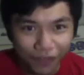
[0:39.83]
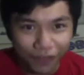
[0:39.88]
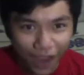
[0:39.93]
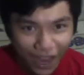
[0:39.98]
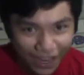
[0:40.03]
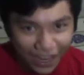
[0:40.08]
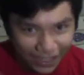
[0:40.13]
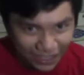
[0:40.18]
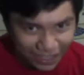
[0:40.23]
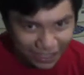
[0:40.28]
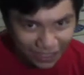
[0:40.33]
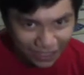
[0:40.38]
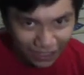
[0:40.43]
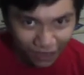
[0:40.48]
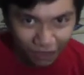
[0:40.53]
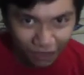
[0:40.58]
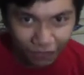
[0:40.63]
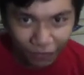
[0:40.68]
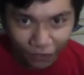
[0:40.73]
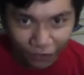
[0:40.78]

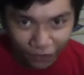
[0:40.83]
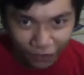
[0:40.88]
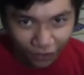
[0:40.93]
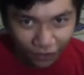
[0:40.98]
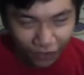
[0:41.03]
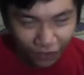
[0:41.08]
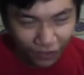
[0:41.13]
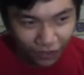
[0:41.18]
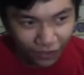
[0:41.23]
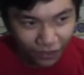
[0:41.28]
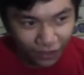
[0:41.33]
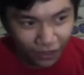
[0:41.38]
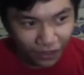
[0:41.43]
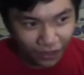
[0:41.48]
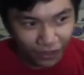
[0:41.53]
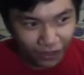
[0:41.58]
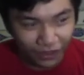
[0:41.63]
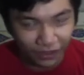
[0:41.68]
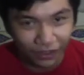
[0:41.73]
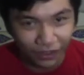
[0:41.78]
ideas for
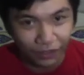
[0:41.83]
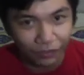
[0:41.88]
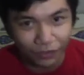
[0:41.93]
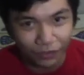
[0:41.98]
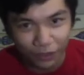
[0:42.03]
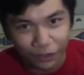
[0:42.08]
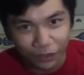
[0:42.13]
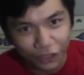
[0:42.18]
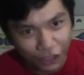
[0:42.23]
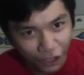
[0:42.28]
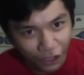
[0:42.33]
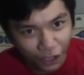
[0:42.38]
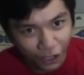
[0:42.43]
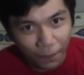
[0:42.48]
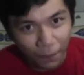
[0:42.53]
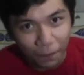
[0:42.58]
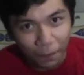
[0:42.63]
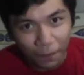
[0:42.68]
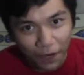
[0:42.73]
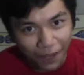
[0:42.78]
the future,
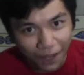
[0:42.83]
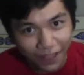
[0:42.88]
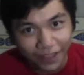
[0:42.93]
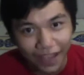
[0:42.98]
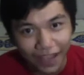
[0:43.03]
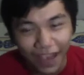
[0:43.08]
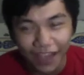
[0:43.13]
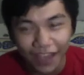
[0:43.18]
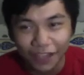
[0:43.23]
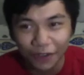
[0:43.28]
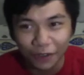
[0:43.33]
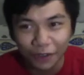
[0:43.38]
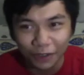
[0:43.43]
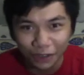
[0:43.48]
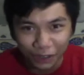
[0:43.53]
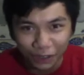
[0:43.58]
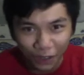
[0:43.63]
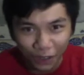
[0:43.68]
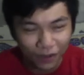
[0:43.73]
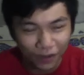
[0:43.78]
but I don't
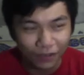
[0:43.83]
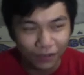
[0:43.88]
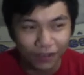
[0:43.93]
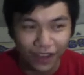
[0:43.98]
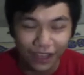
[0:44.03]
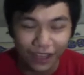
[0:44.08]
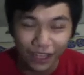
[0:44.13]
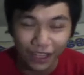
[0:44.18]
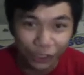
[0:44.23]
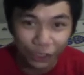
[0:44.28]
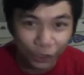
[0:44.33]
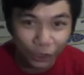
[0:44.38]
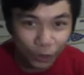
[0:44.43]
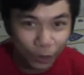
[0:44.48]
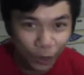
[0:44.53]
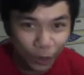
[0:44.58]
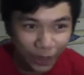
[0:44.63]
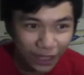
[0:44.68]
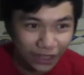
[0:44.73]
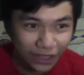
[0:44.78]
know if I can do
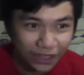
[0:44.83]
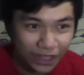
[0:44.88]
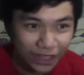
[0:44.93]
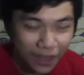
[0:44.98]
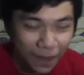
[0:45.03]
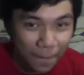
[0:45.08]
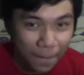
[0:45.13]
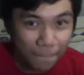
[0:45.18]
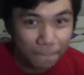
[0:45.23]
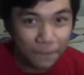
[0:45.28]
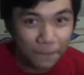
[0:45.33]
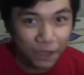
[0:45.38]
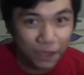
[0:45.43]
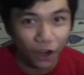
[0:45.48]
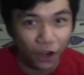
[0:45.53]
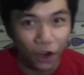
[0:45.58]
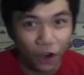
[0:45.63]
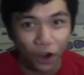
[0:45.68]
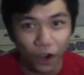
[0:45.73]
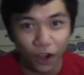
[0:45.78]
it
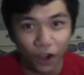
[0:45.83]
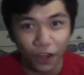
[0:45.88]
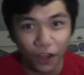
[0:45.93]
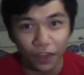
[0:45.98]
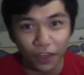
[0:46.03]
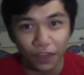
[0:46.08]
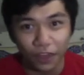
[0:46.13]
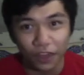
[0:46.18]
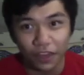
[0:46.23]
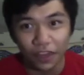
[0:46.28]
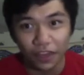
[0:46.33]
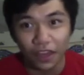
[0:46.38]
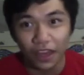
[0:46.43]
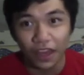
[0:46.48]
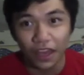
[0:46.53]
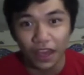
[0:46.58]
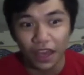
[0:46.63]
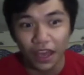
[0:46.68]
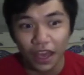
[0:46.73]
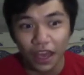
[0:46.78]
because
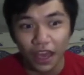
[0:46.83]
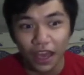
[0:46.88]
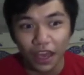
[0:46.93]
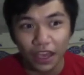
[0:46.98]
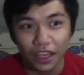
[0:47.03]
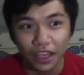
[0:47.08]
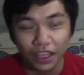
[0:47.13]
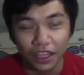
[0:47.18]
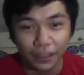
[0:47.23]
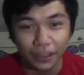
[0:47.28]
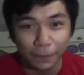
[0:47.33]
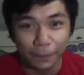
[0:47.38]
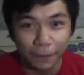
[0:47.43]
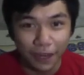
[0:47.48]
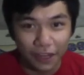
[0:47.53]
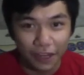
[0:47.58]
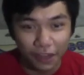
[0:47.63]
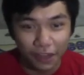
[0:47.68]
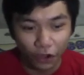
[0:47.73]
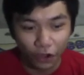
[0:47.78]
it
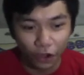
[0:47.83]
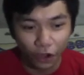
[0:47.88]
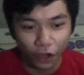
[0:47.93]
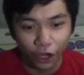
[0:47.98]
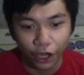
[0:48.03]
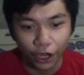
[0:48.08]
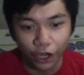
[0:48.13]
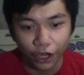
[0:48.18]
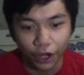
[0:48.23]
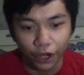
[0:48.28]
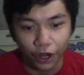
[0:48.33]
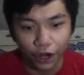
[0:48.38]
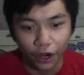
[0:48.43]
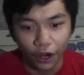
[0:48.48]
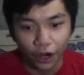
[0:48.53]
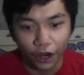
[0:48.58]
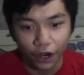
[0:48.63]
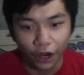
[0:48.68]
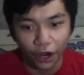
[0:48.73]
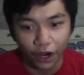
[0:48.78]
depends on
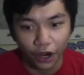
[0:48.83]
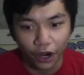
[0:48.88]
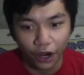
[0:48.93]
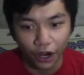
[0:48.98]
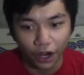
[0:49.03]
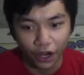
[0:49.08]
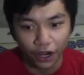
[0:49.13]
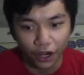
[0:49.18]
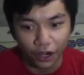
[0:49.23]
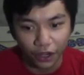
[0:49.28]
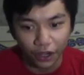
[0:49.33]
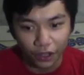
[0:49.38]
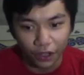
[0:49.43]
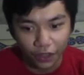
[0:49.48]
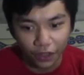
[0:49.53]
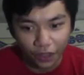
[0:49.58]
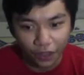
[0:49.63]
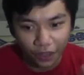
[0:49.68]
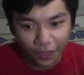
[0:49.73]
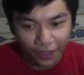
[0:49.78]
our
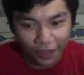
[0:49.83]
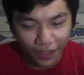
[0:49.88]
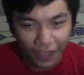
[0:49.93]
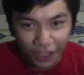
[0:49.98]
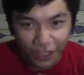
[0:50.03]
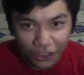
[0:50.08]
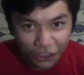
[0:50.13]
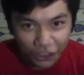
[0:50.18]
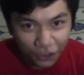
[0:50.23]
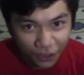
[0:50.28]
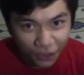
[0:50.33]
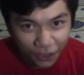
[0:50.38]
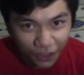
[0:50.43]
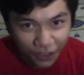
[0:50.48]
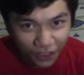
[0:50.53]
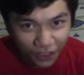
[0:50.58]
schedule,